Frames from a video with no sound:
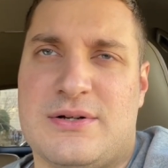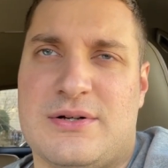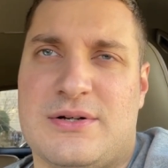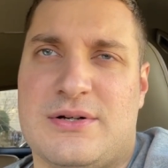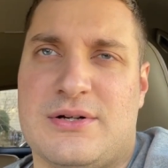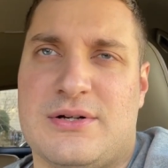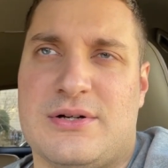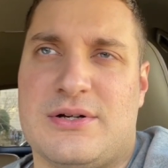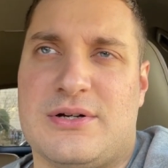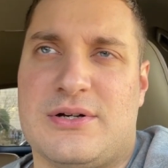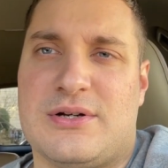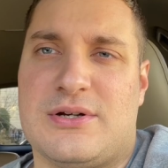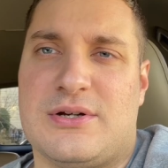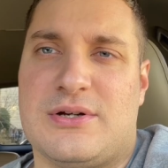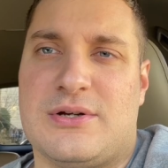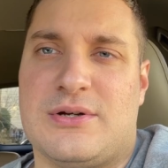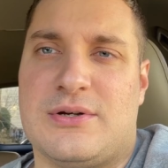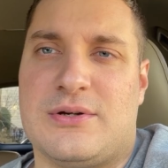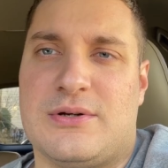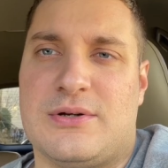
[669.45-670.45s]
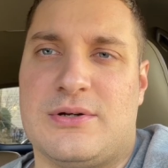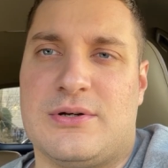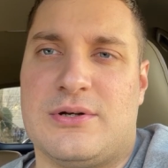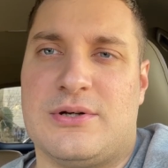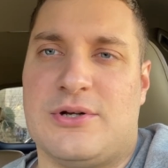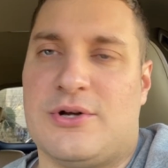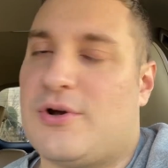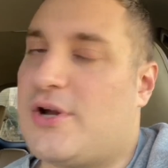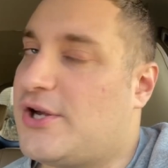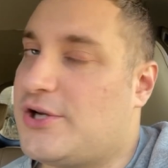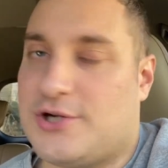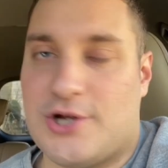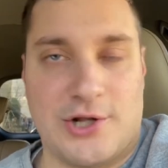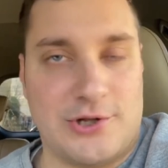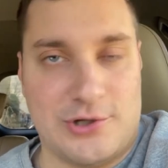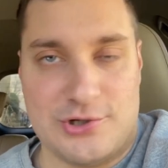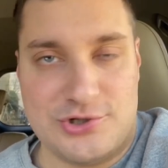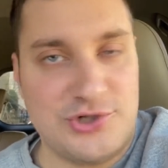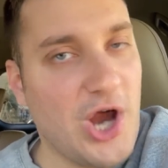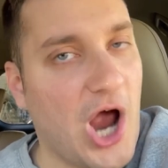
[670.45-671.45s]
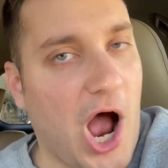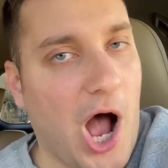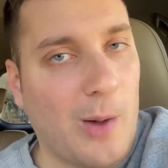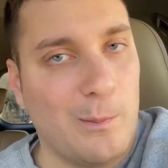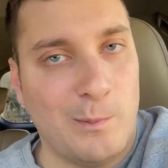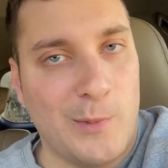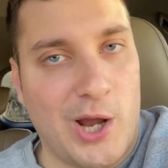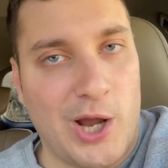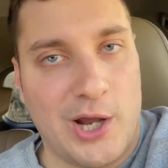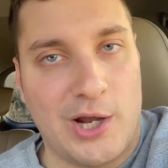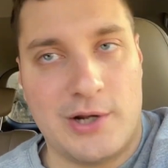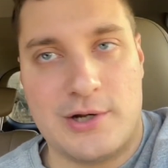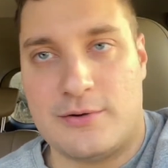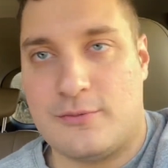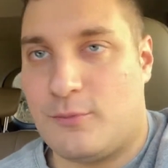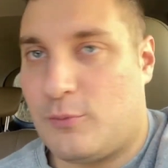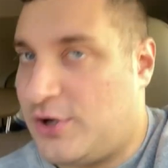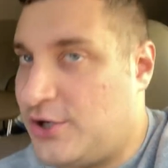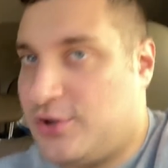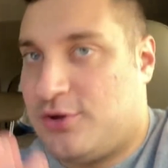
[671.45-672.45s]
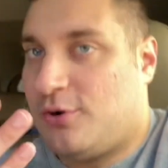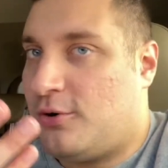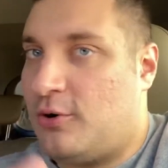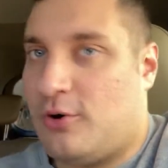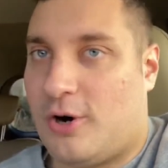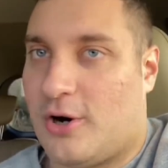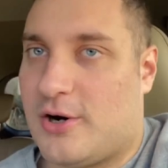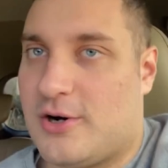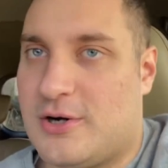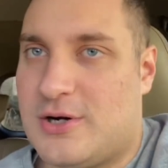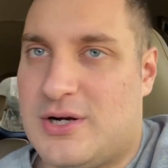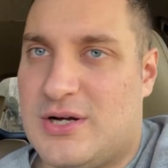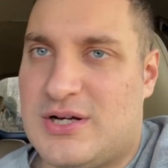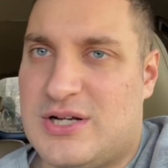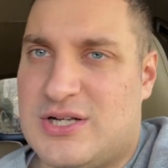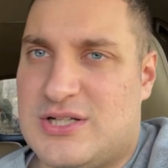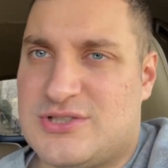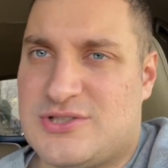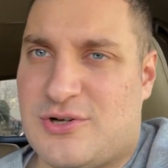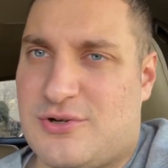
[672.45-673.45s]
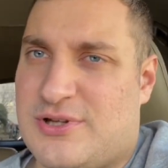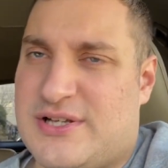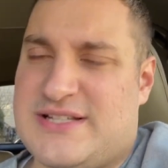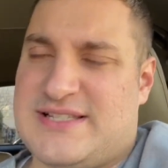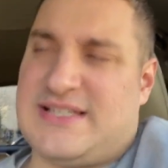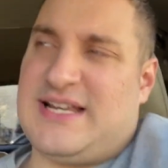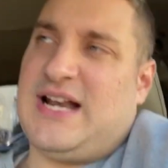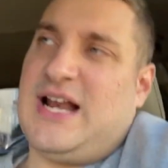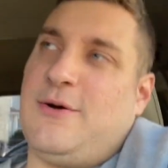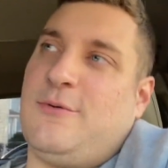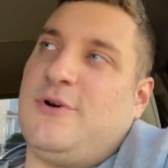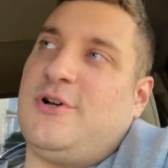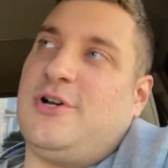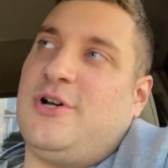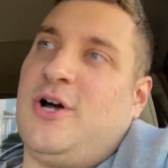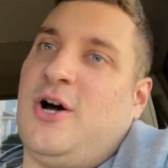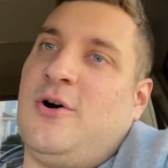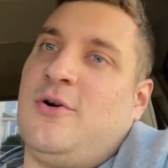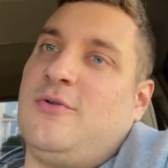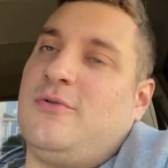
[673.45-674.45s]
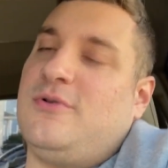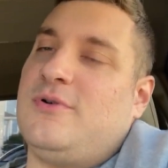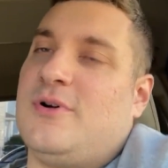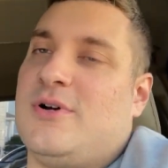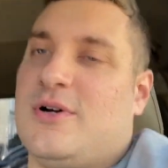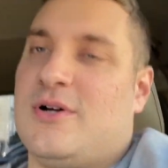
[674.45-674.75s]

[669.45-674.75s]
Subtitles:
you didn't get the job, man. Either or. So at least then I would have known